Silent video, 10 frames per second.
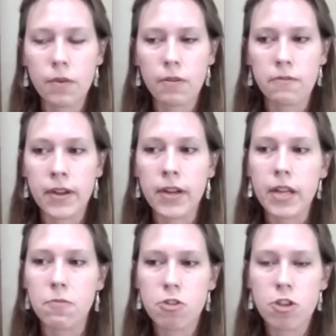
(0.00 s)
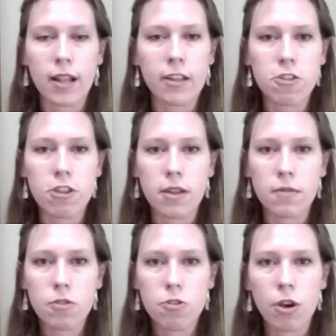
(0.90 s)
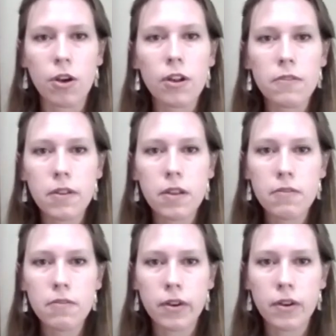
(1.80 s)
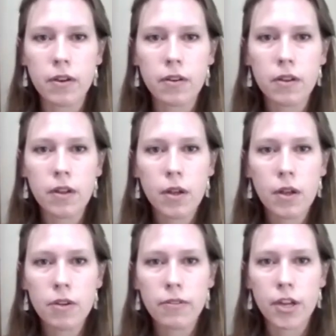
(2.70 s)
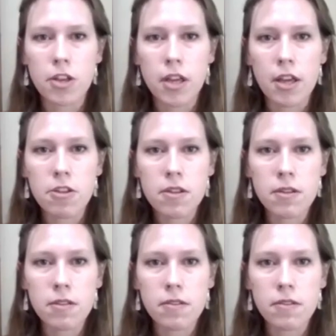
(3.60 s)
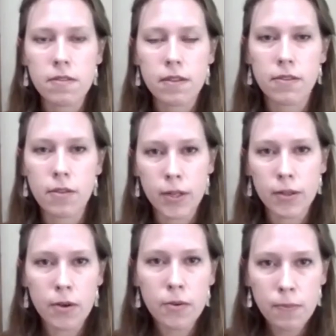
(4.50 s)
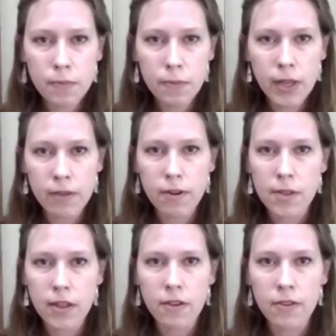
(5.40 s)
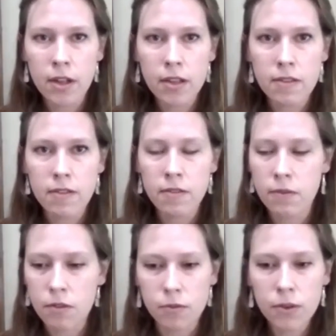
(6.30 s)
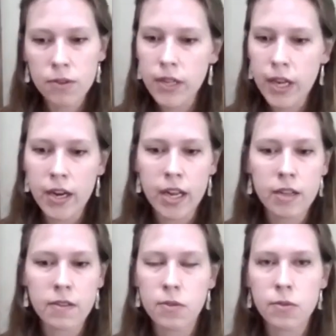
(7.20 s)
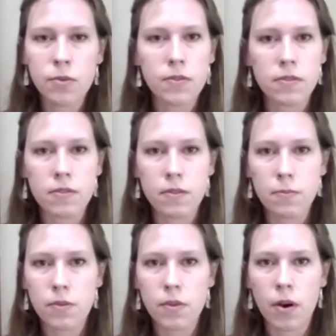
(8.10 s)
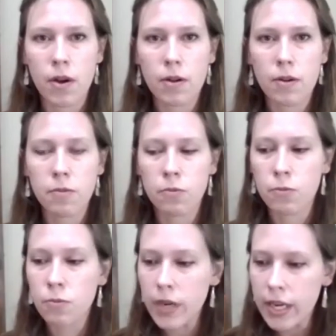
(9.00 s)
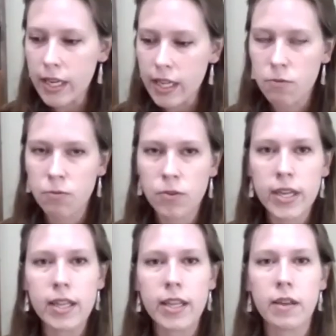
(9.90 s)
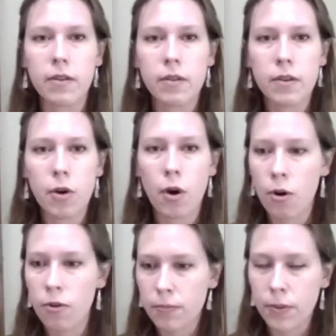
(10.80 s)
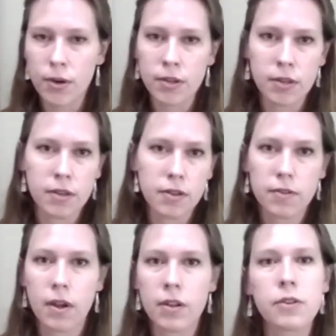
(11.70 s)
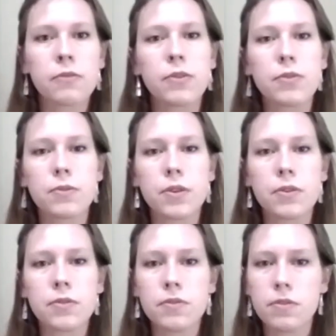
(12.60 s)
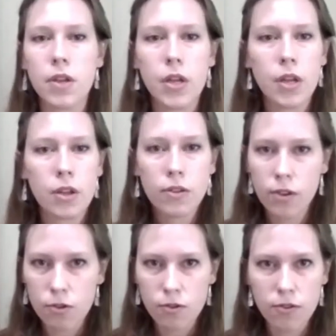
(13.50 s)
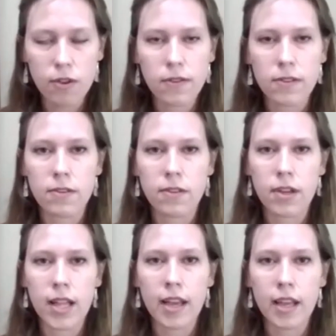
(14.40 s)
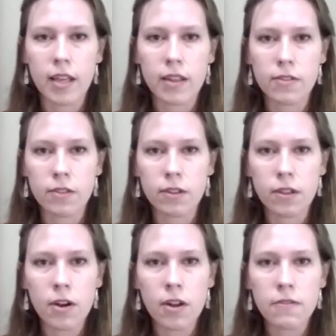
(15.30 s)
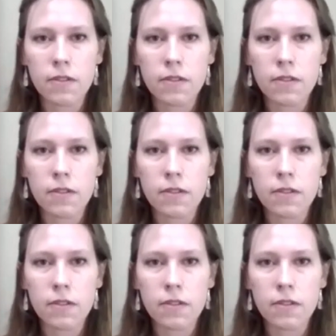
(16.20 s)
very challenging geography for education, as you well know, being from South Africa. It's a rural area. School systems are really, really overburdened, under-resourced. Social services are lacking. There's a lot of